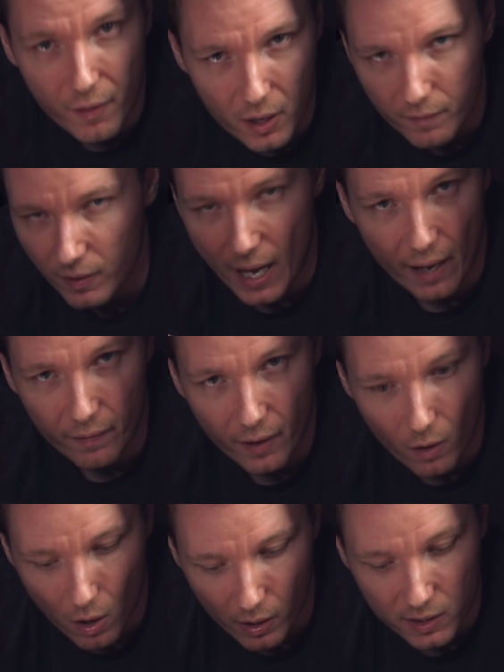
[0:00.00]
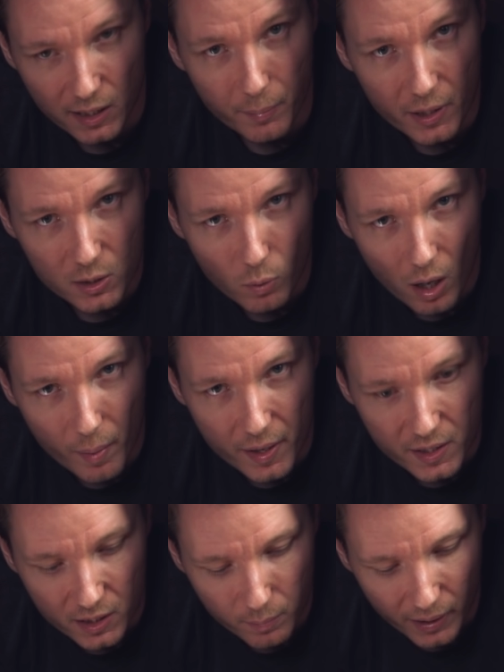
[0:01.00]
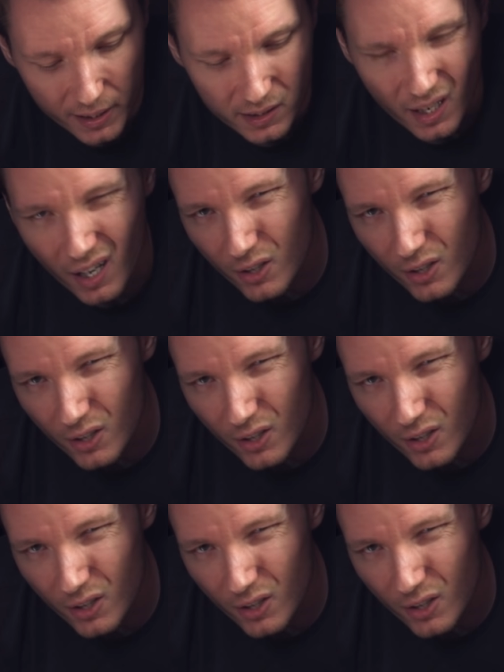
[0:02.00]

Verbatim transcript: 30 flat, they're all accepted as well by these displays.